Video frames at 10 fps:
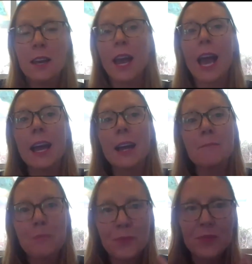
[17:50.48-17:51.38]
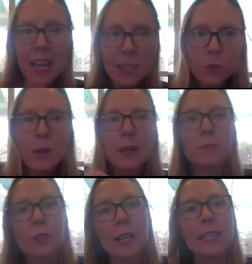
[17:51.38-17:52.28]
And that's why I'm
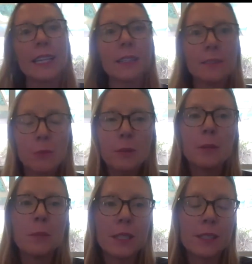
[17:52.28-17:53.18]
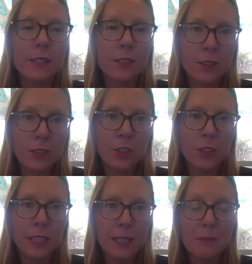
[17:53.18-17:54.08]
trying to get women, peace,
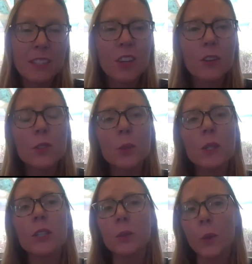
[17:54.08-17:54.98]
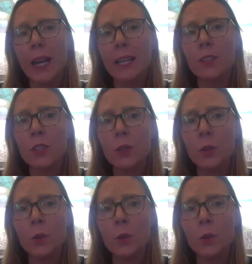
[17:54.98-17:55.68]
security. It's also a good way to